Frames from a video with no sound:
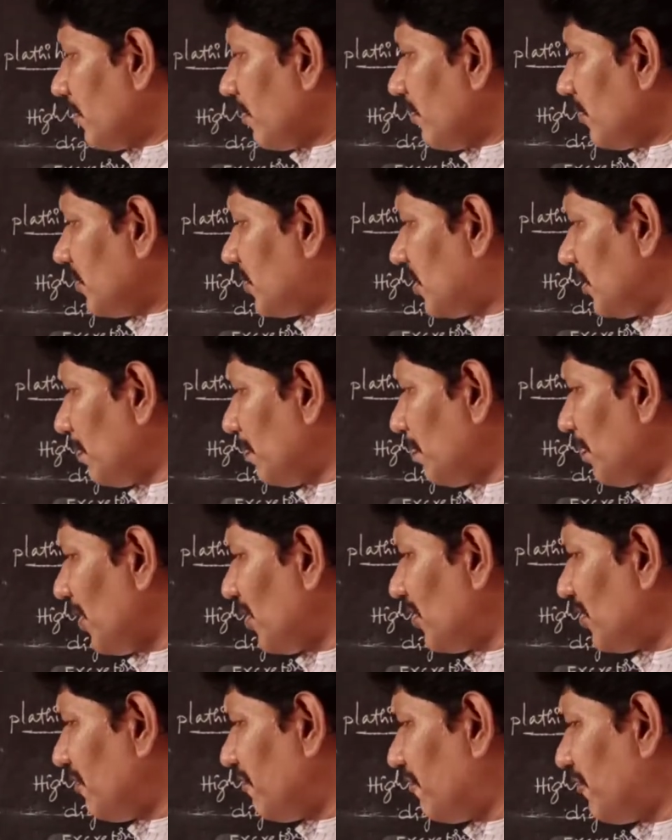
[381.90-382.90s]
simple
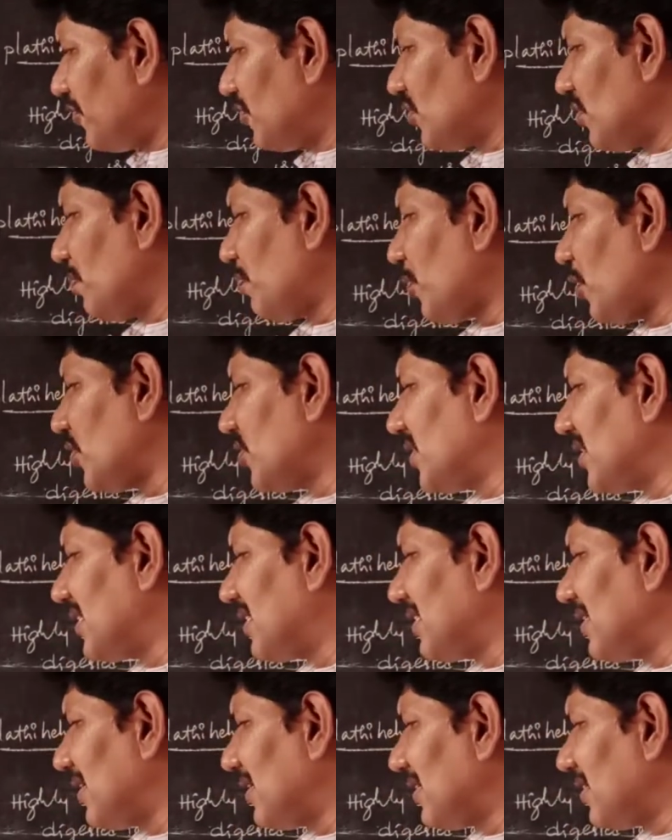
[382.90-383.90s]
diffusion process,
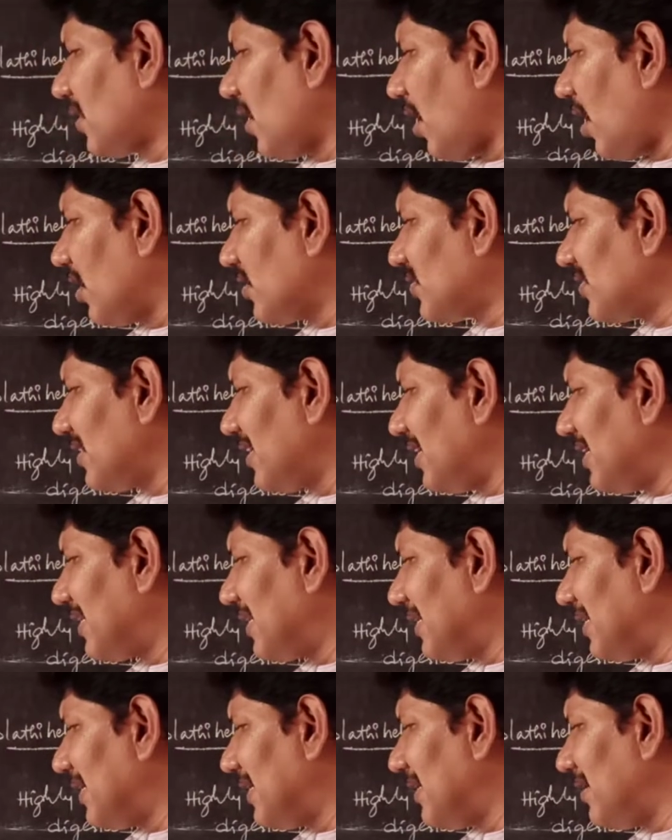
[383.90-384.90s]
the
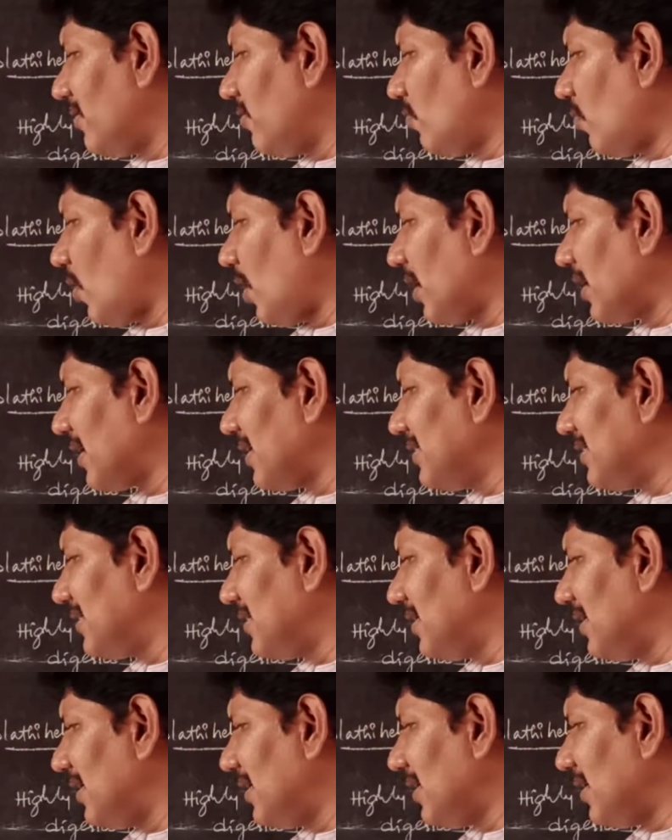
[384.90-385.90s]
oxygenated water is
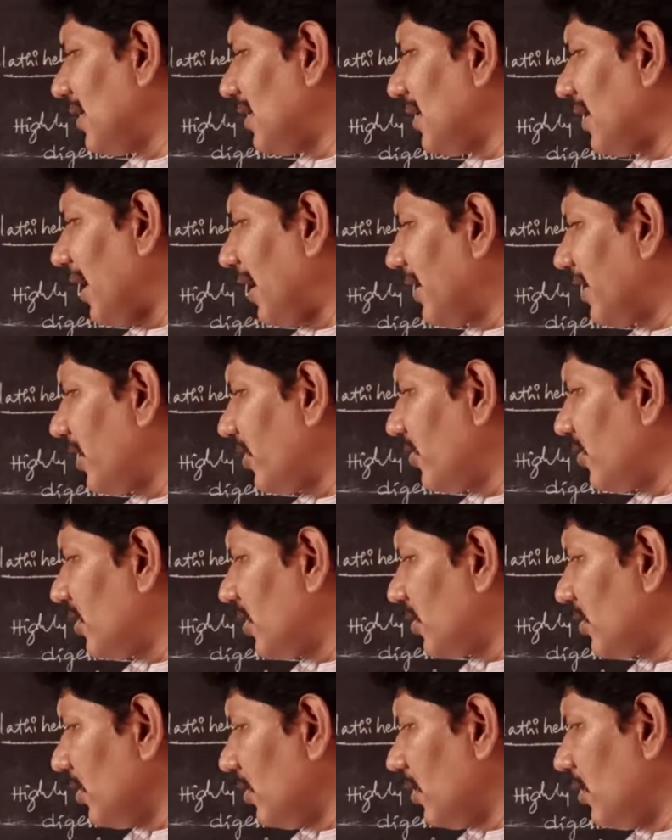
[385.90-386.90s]
entered into
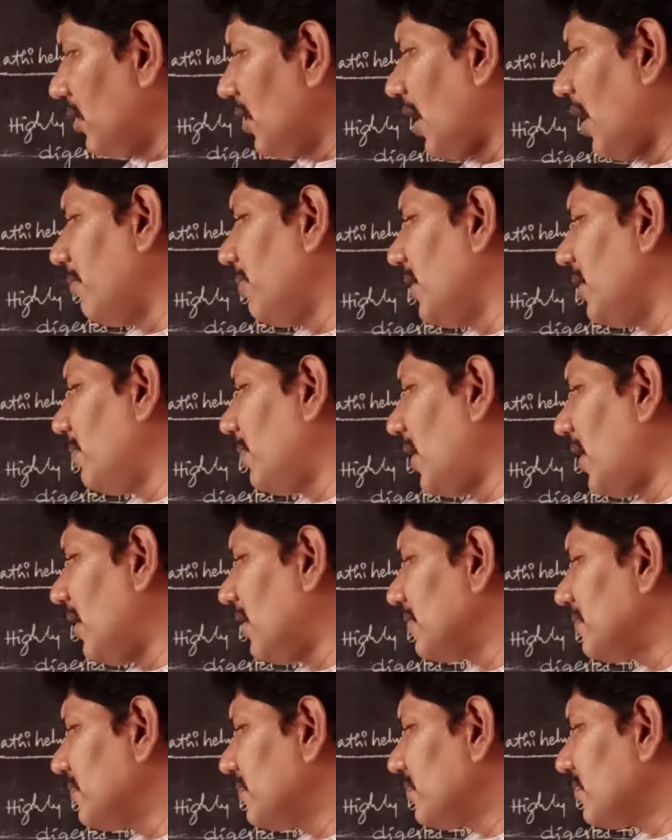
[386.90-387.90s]
the amoeba
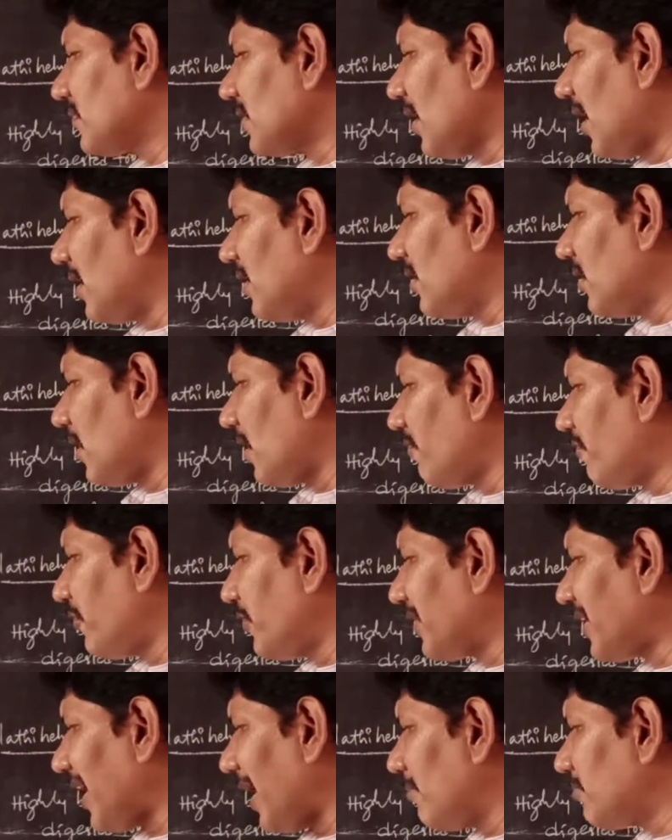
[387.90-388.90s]
and the
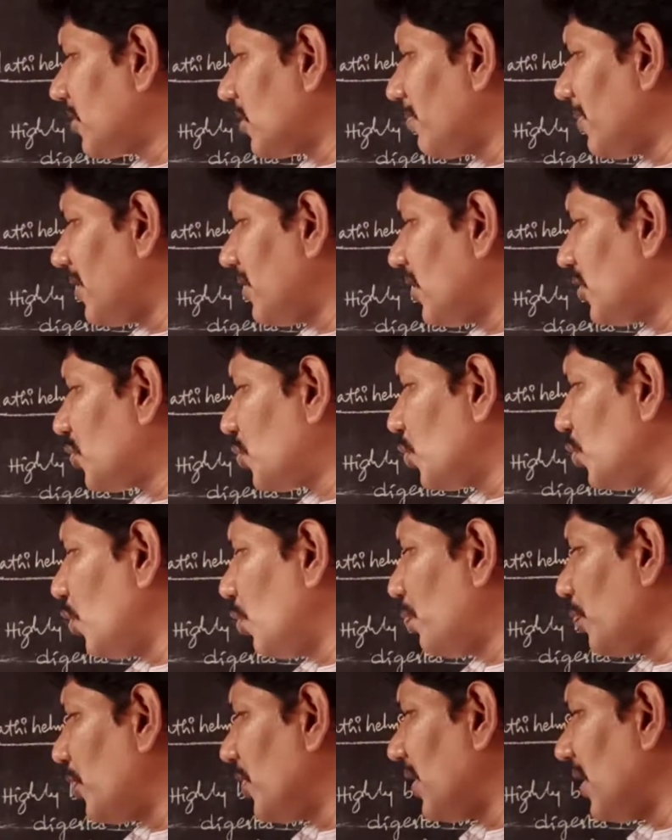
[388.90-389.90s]
food captured by the
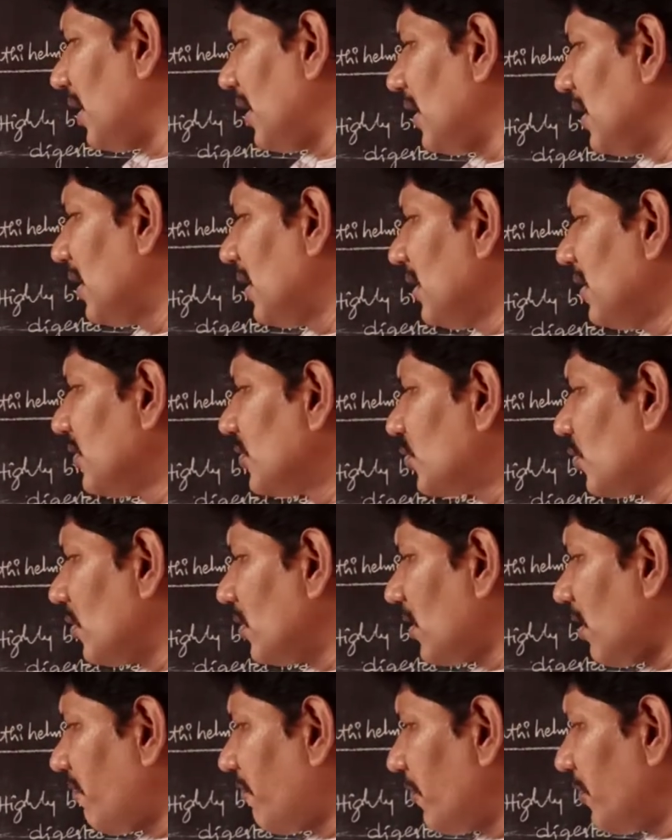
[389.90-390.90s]
pseudopodia. So
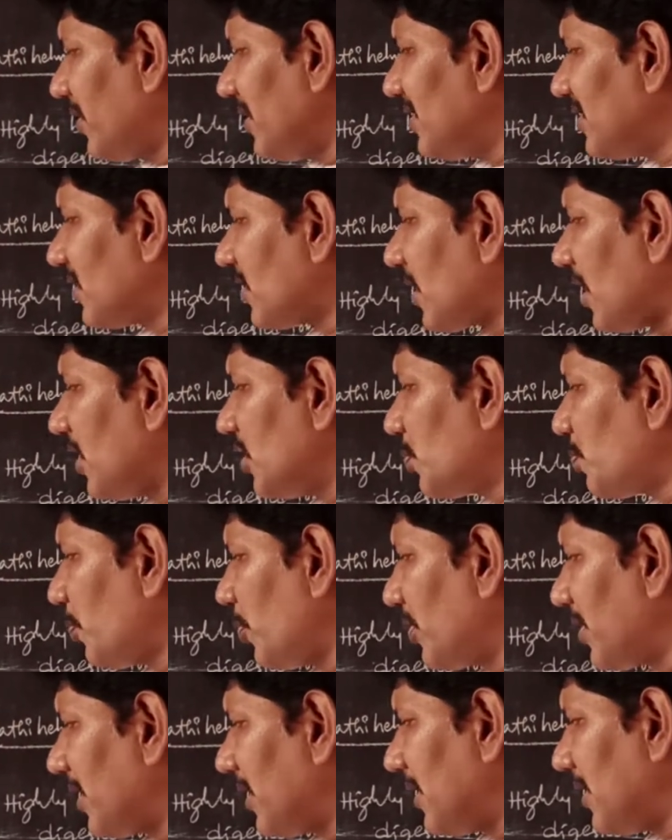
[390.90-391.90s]
the food is
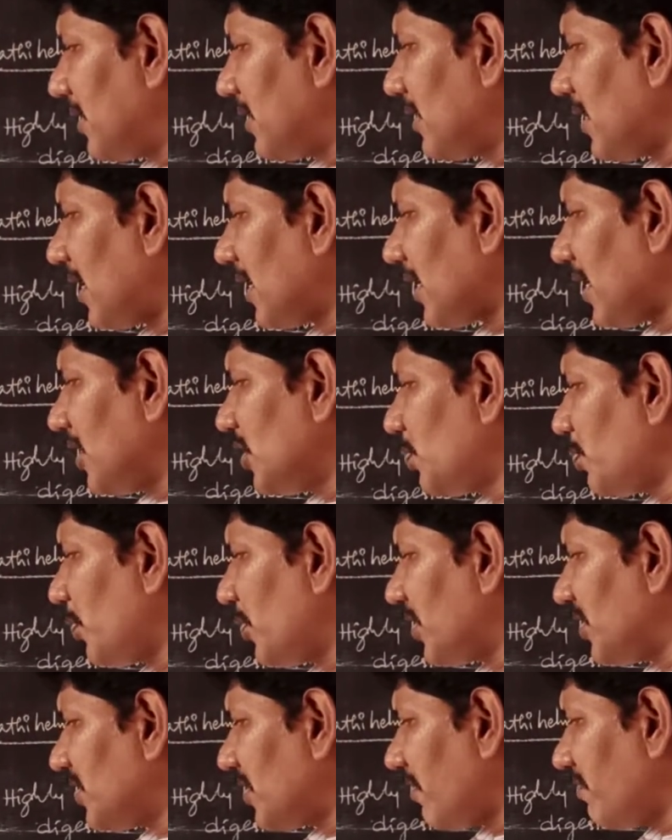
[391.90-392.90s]
transported. The
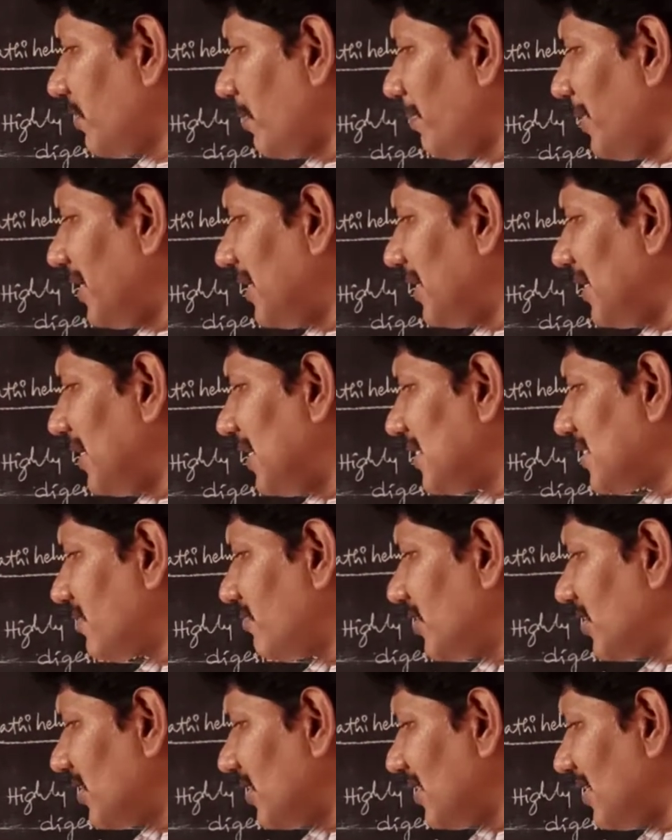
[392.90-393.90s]
transportation of the materials
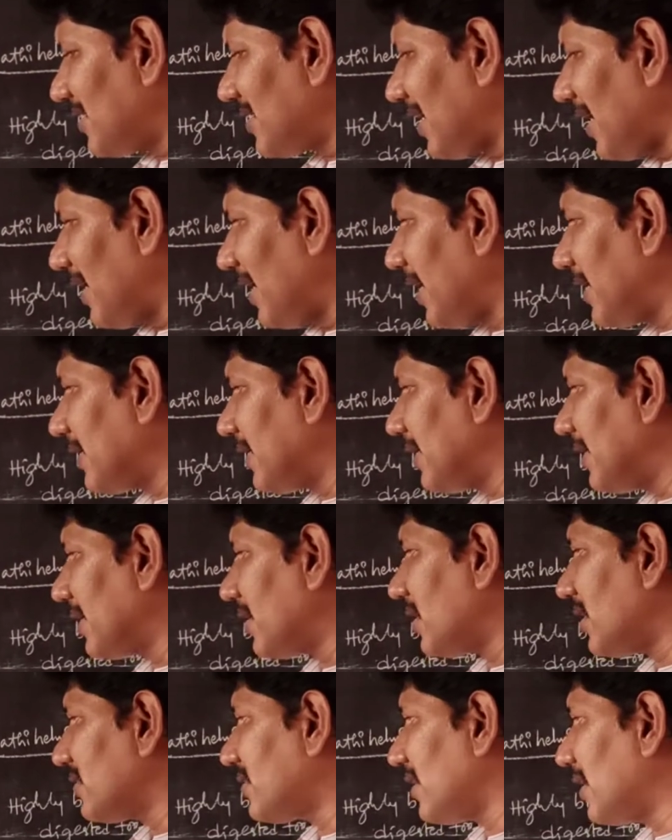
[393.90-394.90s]
within the cell, like the
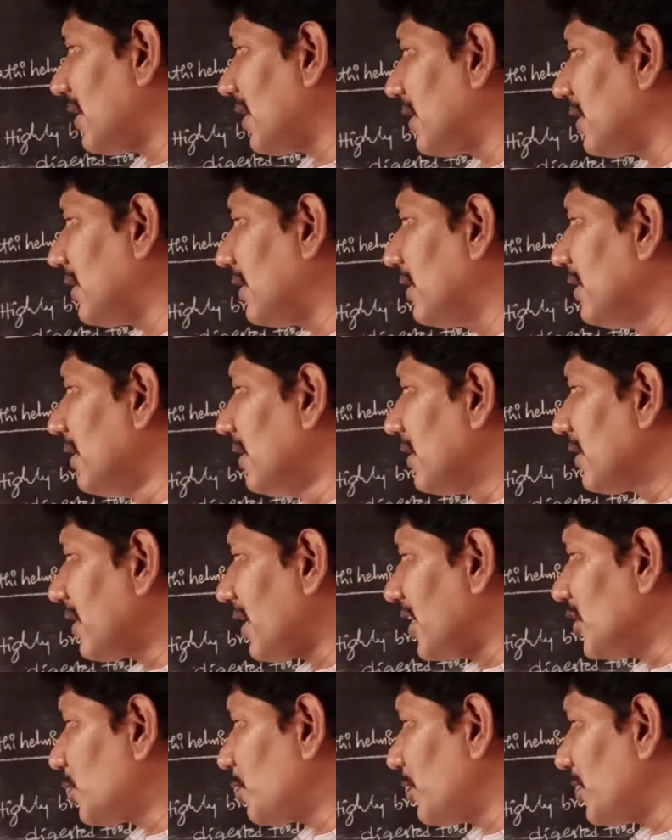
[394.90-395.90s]
intracellular
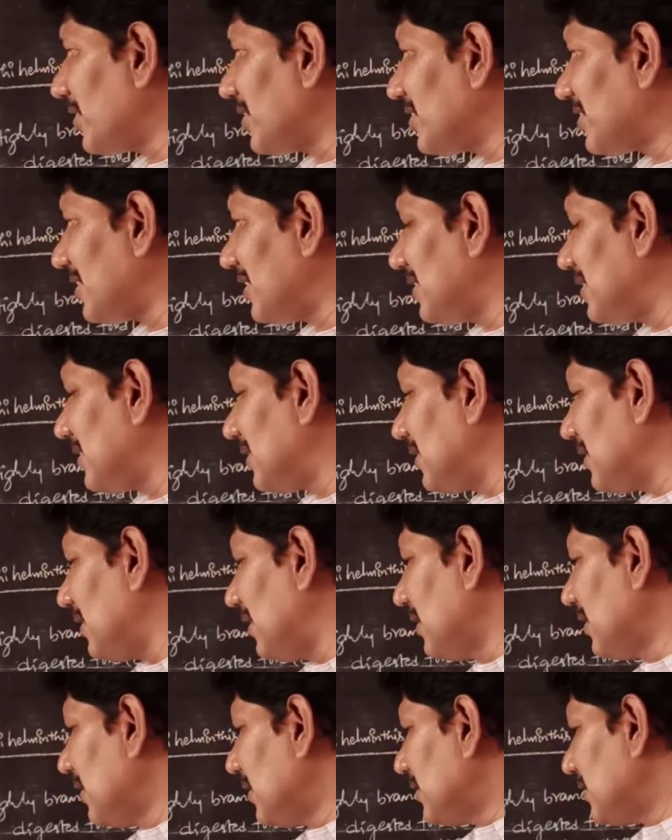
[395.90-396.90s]
transportation,
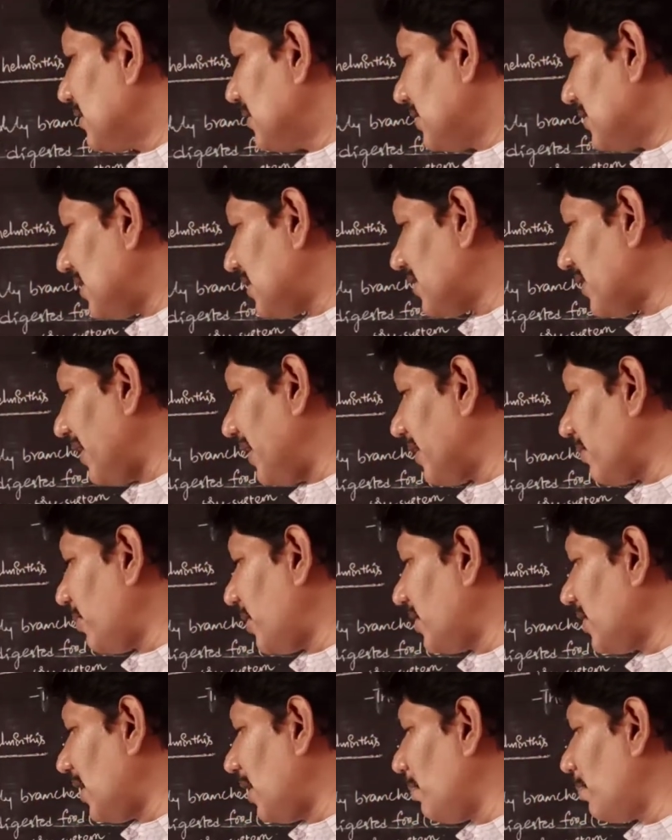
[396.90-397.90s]
is just like by
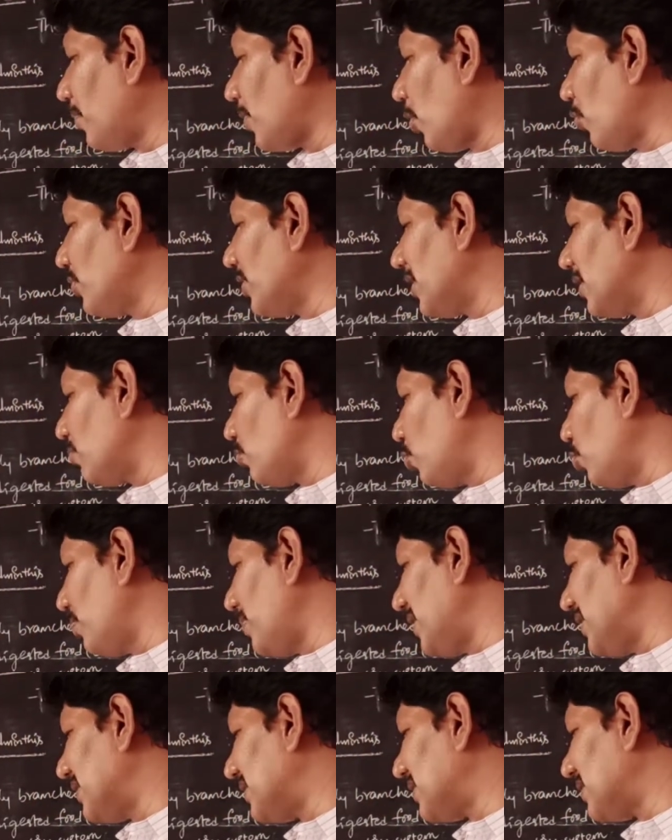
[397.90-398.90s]
the Brownian
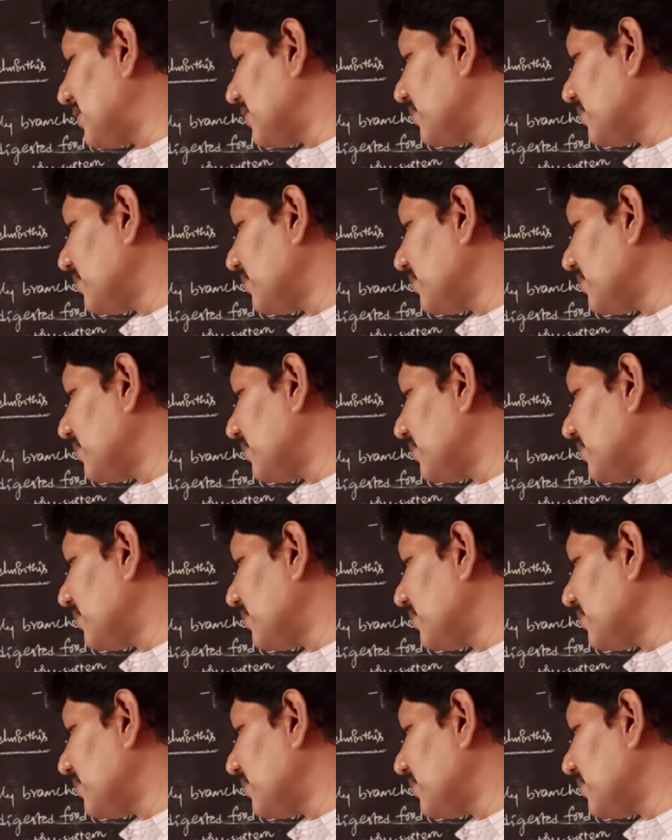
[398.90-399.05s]
movements.